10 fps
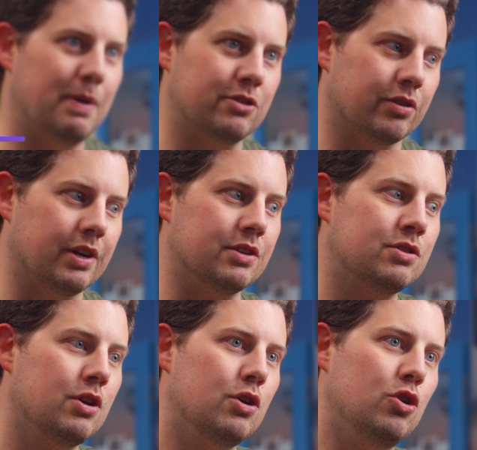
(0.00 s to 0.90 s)
metric is
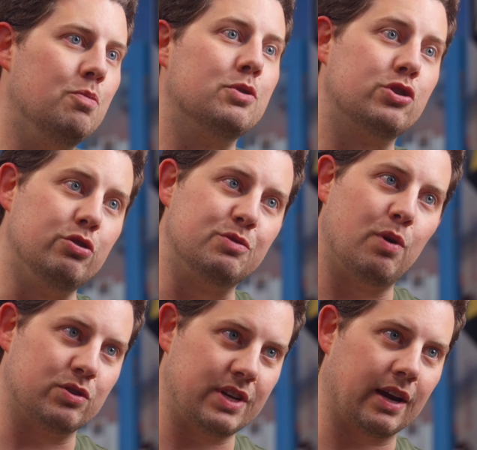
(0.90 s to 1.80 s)
who pursues
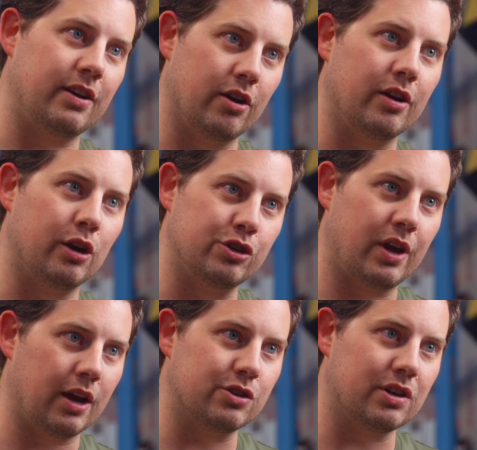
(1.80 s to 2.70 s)
post-secondary
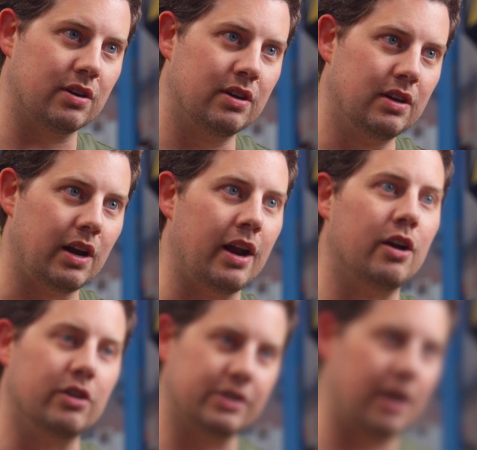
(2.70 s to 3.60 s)
education. And in
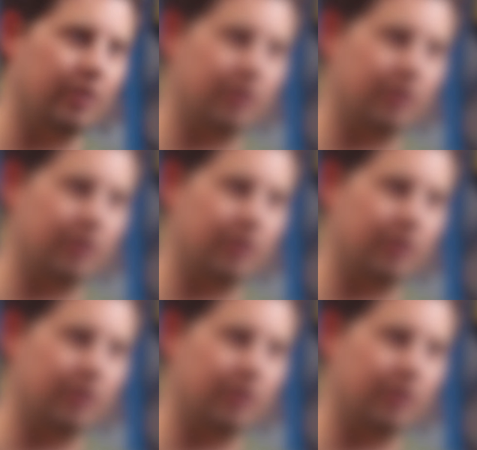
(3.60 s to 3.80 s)
our entire